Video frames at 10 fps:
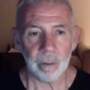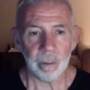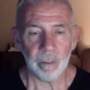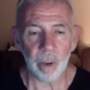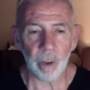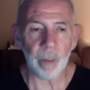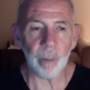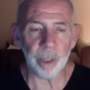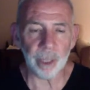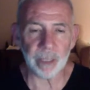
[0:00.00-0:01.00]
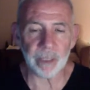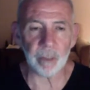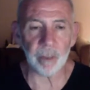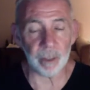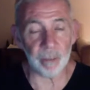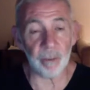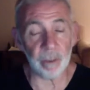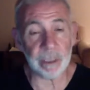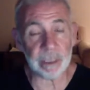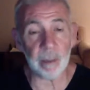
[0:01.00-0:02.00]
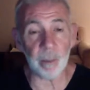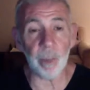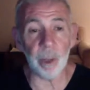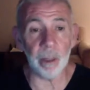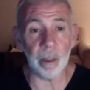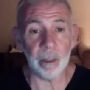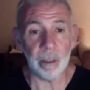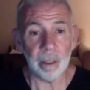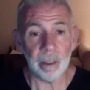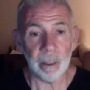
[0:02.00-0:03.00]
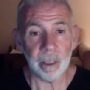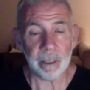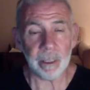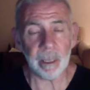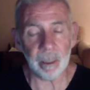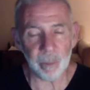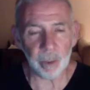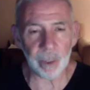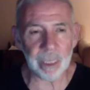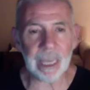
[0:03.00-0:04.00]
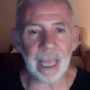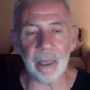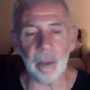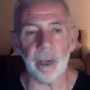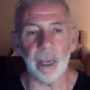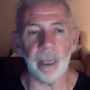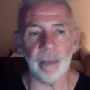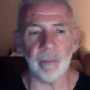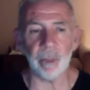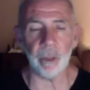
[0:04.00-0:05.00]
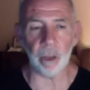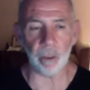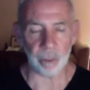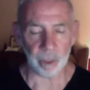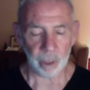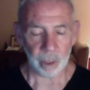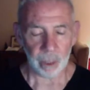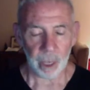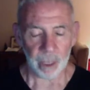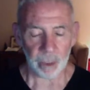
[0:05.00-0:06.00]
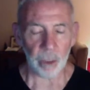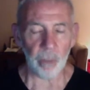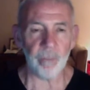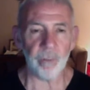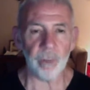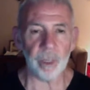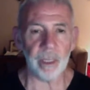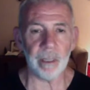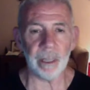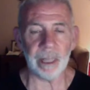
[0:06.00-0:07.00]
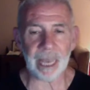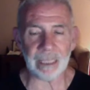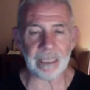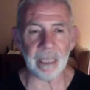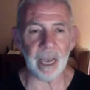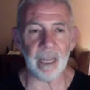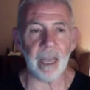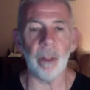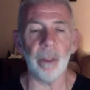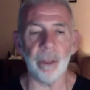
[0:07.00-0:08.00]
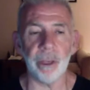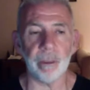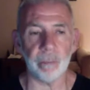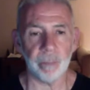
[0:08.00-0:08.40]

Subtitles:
So I'm looking at something that's very simple and saying, I'm doing it anyway, even though I know for me that that is not healthy.